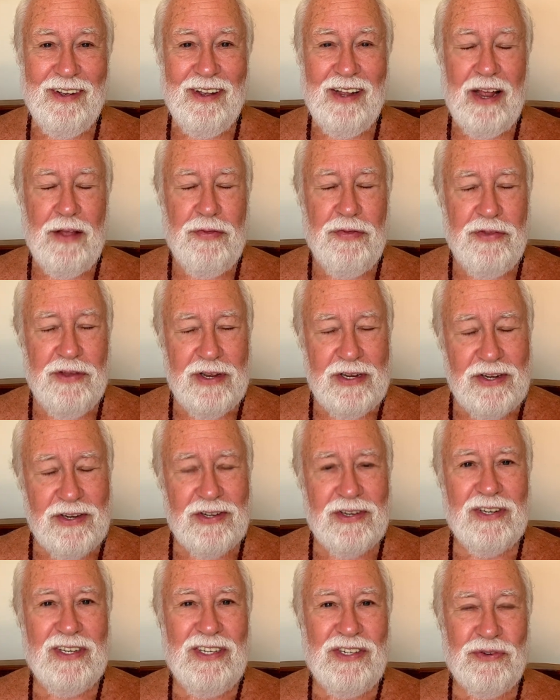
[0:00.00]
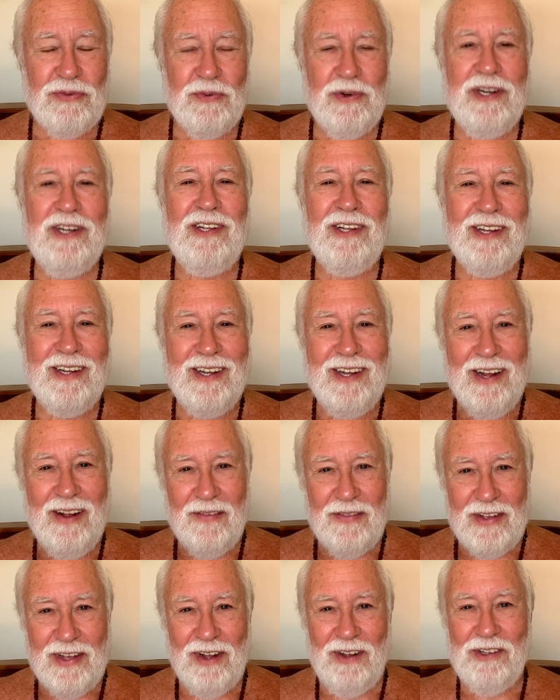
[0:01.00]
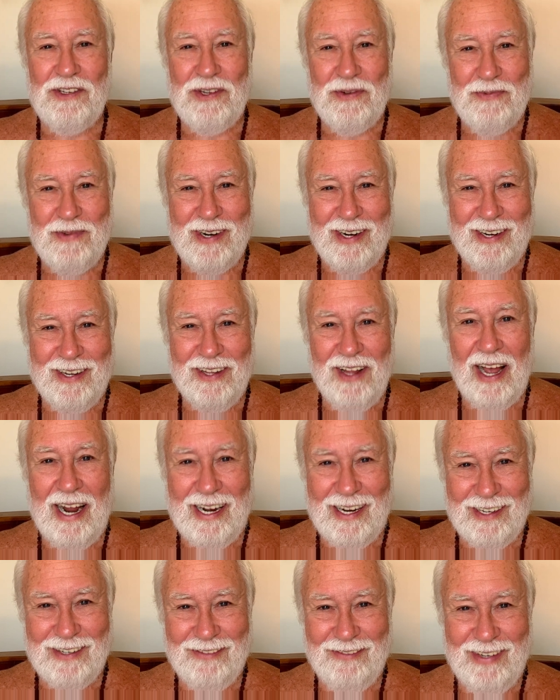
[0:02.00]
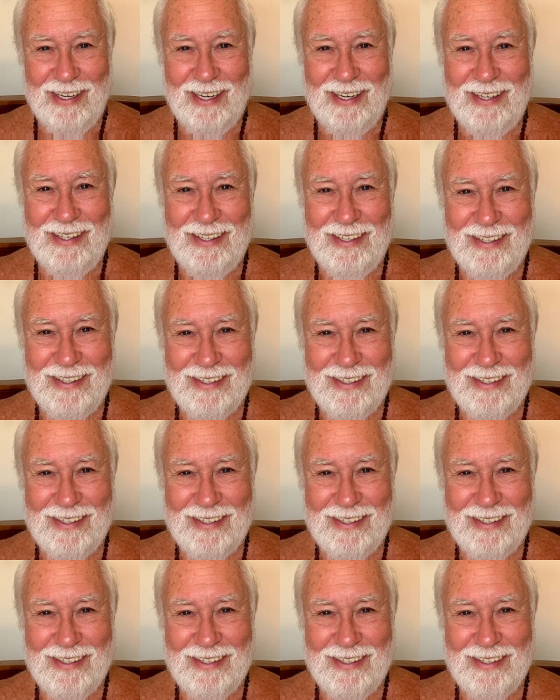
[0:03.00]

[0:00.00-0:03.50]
And this is really the ultimate enlightenment.